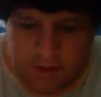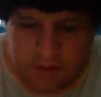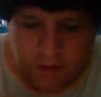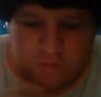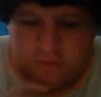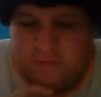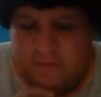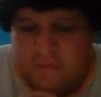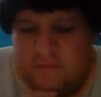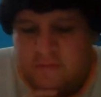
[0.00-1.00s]
was on
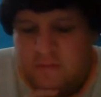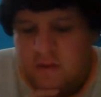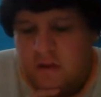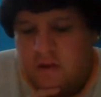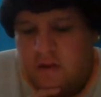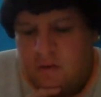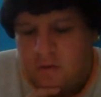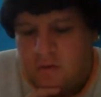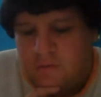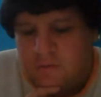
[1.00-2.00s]

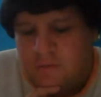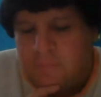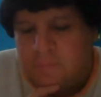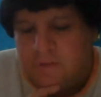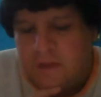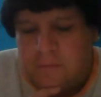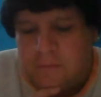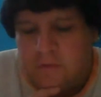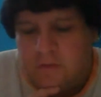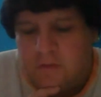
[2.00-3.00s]

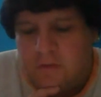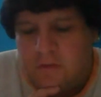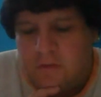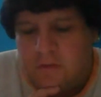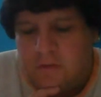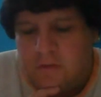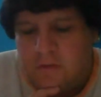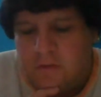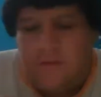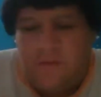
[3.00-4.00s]
September
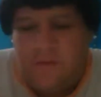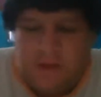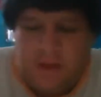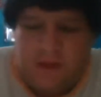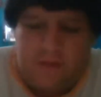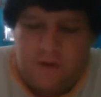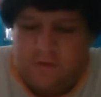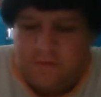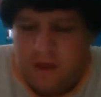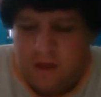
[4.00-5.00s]
the 8th on
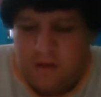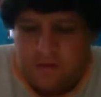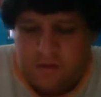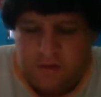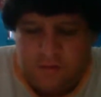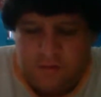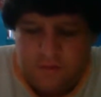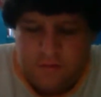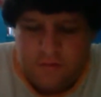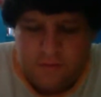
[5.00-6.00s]
a Saturday
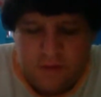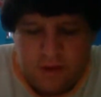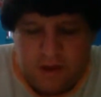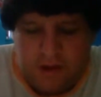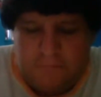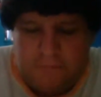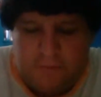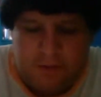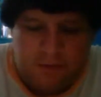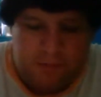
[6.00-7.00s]
at 8
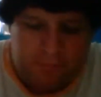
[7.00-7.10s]
p.m.